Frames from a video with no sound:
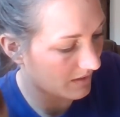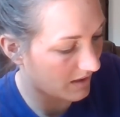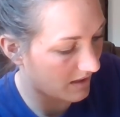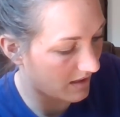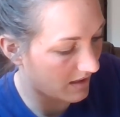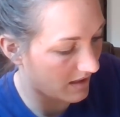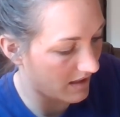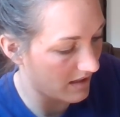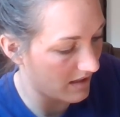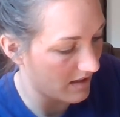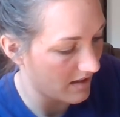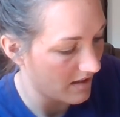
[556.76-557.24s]

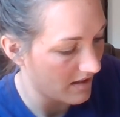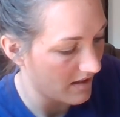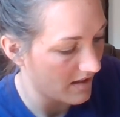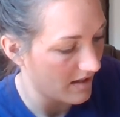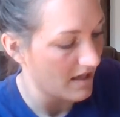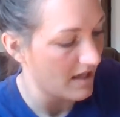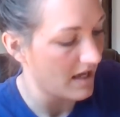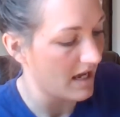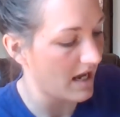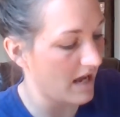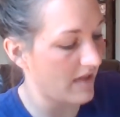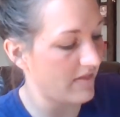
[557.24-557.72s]
Okay,
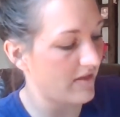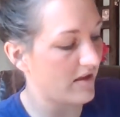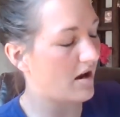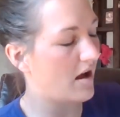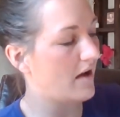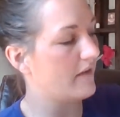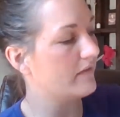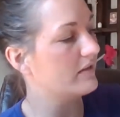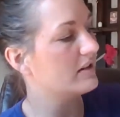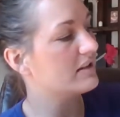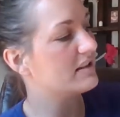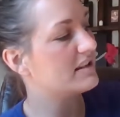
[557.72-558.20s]
and then
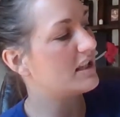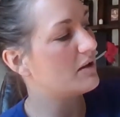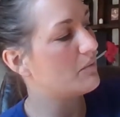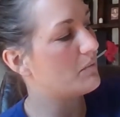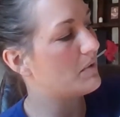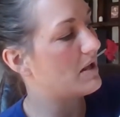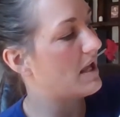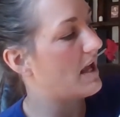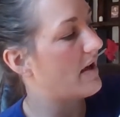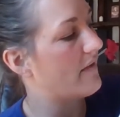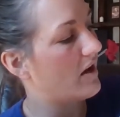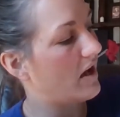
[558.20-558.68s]
obviously
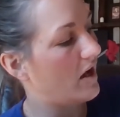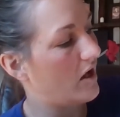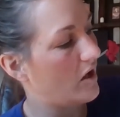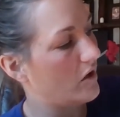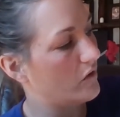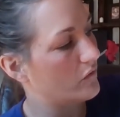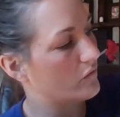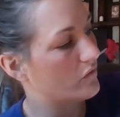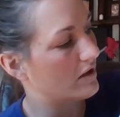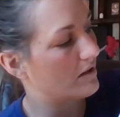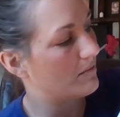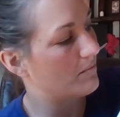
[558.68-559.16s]
we have
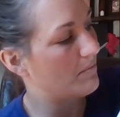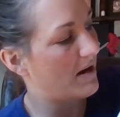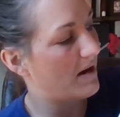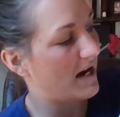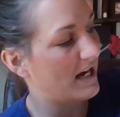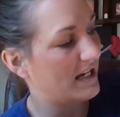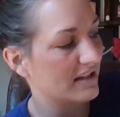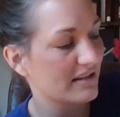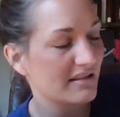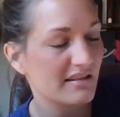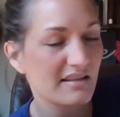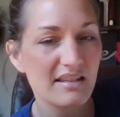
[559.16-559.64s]
100
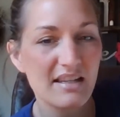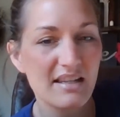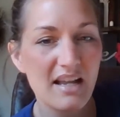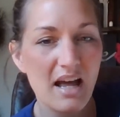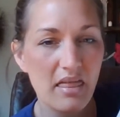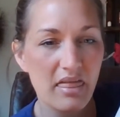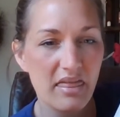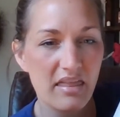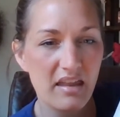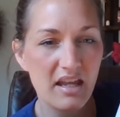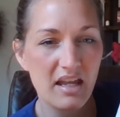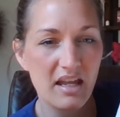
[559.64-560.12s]
minus
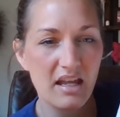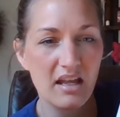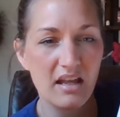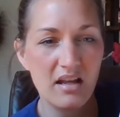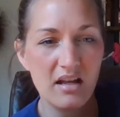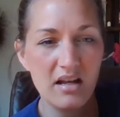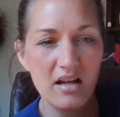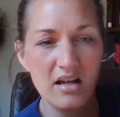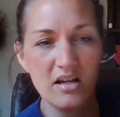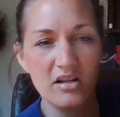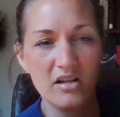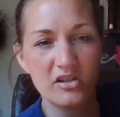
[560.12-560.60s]
nothing.
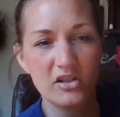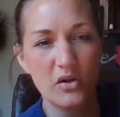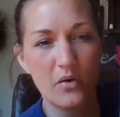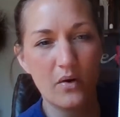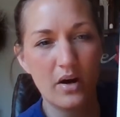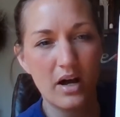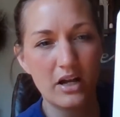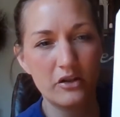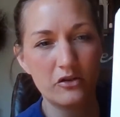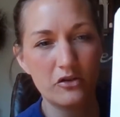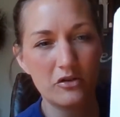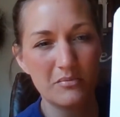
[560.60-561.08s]
So
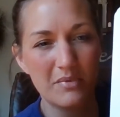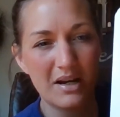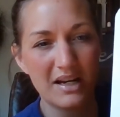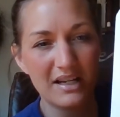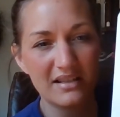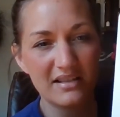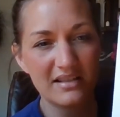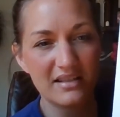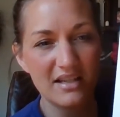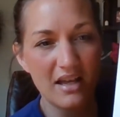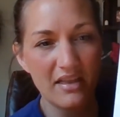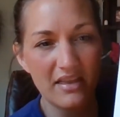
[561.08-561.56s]
100
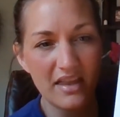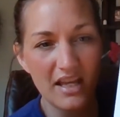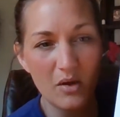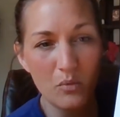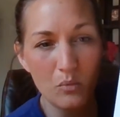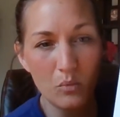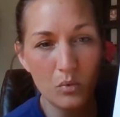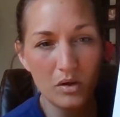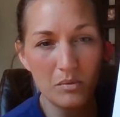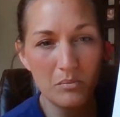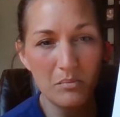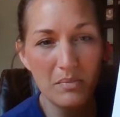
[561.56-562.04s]
minus
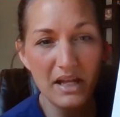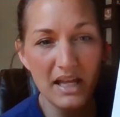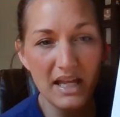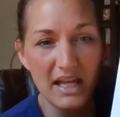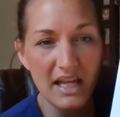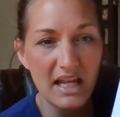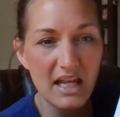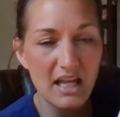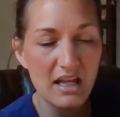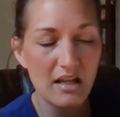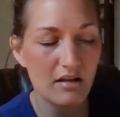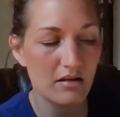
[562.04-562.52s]
nothing would
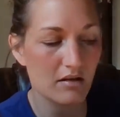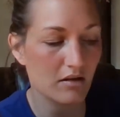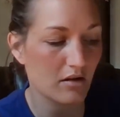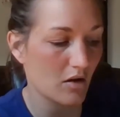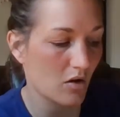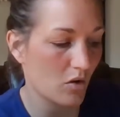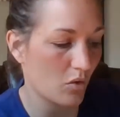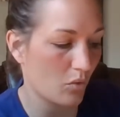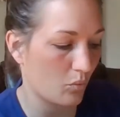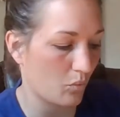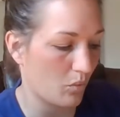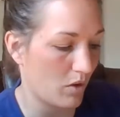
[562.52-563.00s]
be
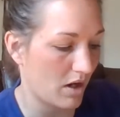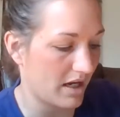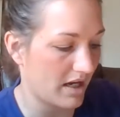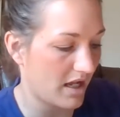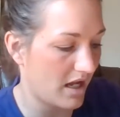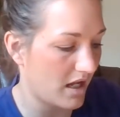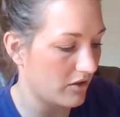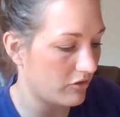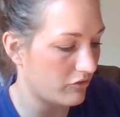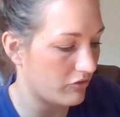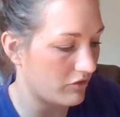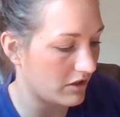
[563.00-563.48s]

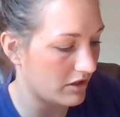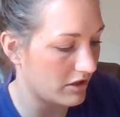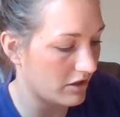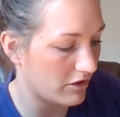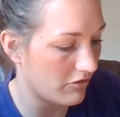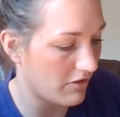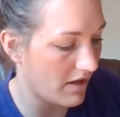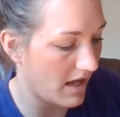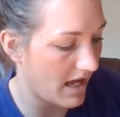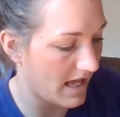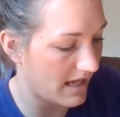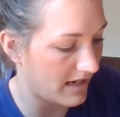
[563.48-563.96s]
100.
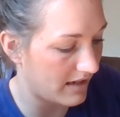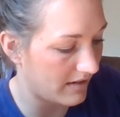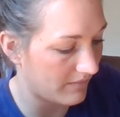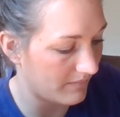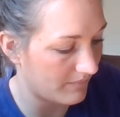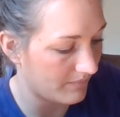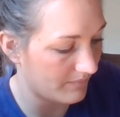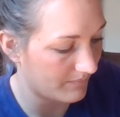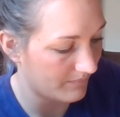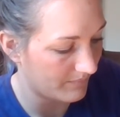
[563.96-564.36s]
You got it.